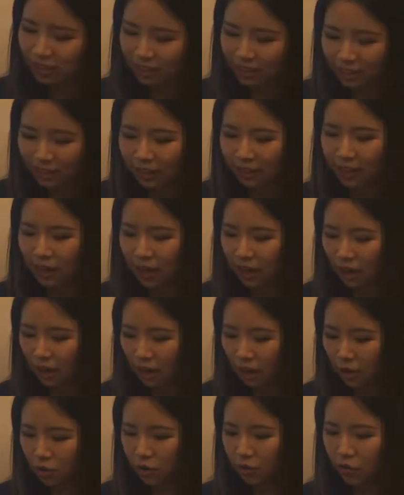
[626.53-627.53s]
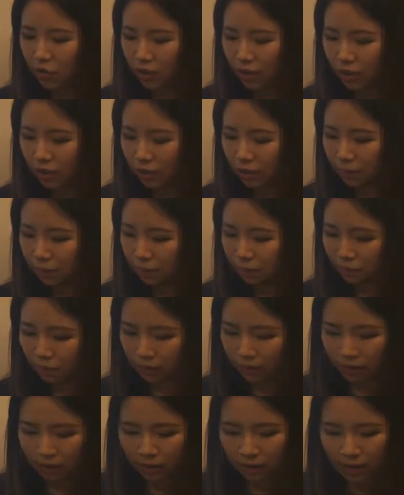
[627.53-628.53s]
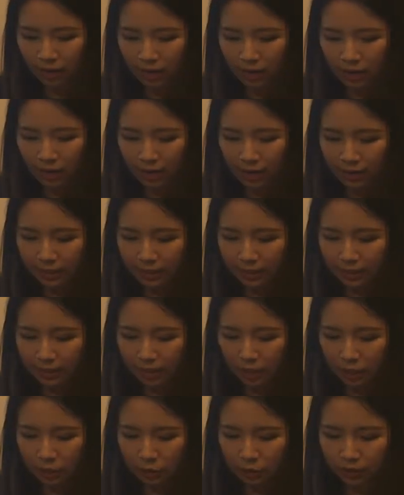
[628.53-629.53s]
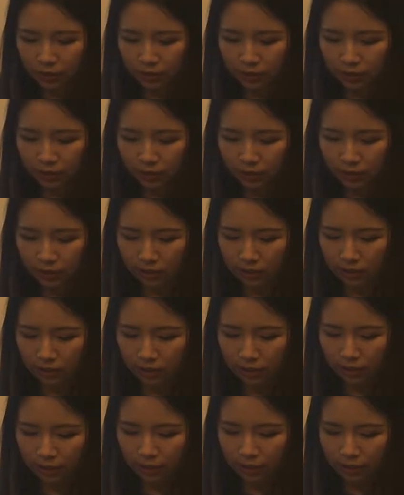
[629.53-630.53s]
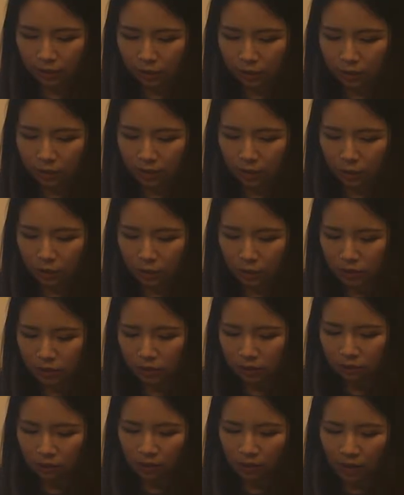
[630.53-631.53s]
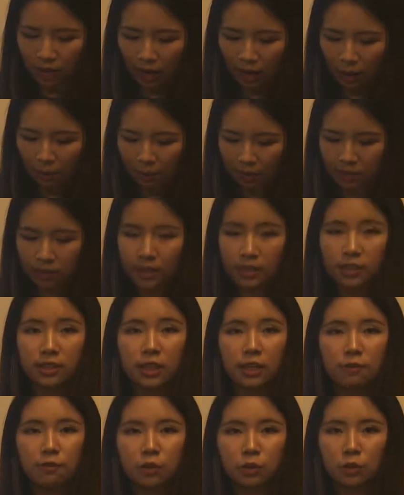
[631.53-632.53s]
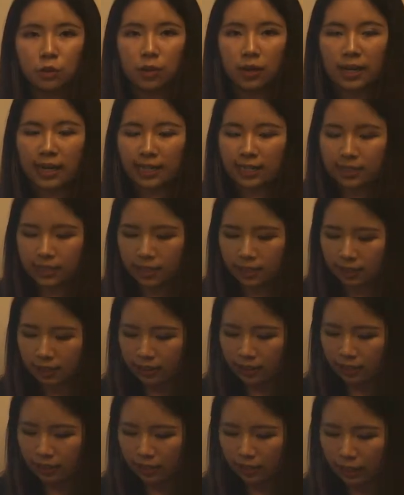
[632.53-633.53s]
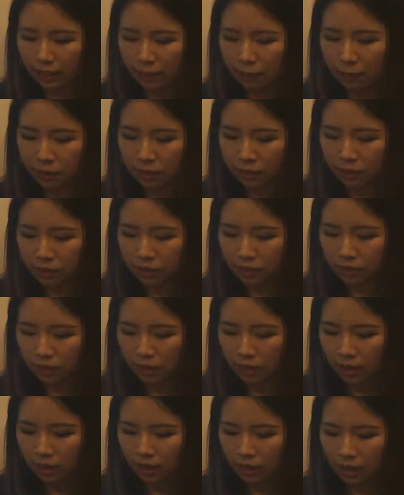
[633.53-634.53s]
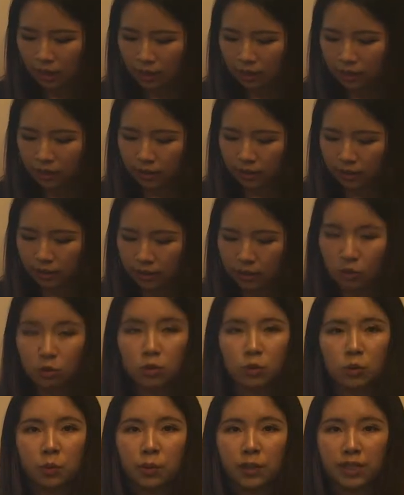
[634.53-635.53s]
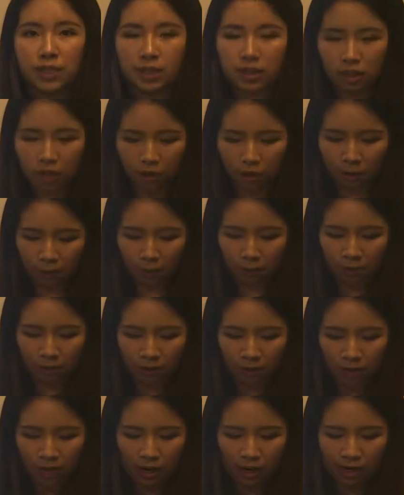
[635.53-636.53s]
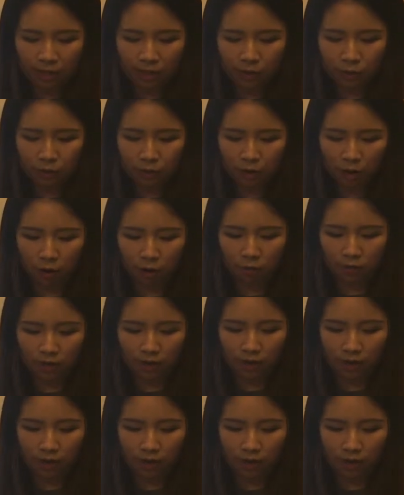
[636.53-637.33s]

in heart failure. It is contradicted in individuals hypersensitive to ACE inhibitors and in those with a history of